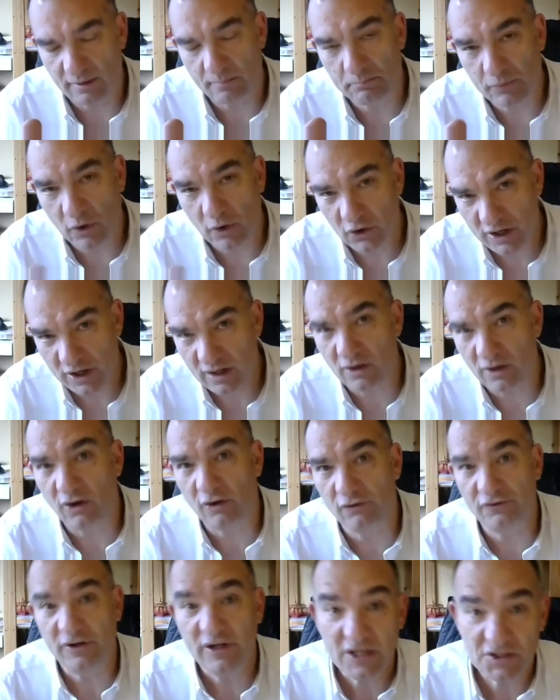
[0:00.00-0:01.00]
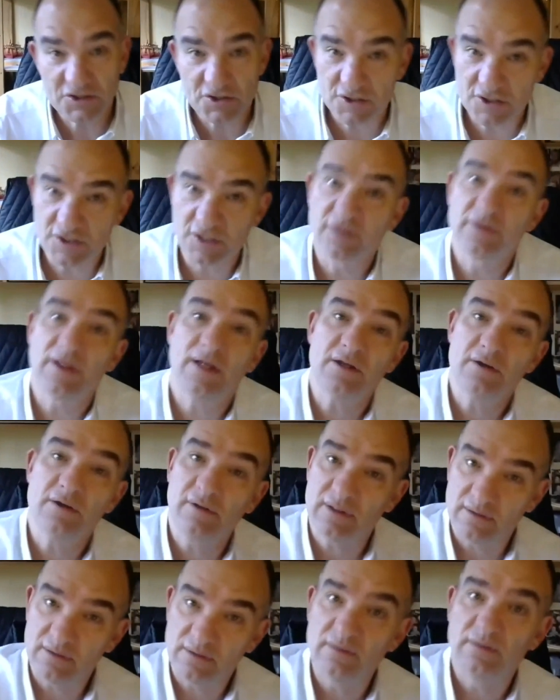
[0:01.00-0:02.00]
body of literature that you
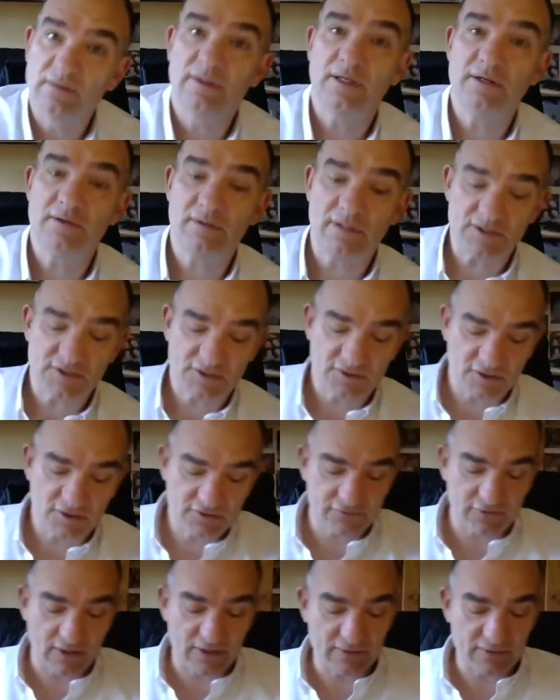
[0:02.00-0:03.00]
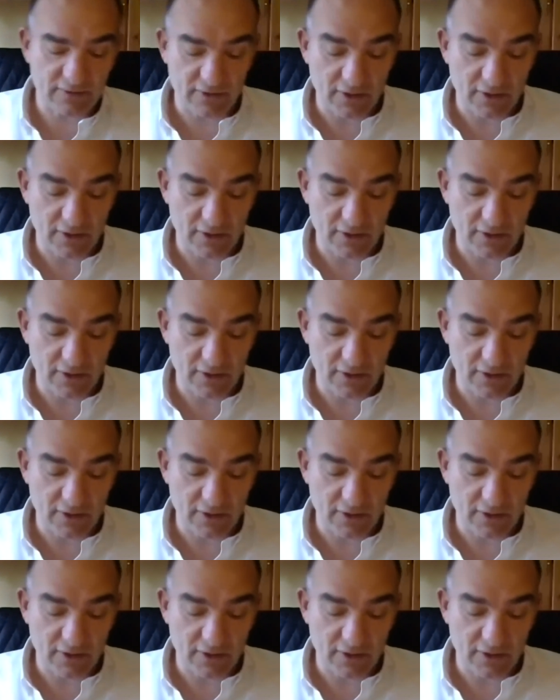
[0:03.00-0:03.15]
can search for under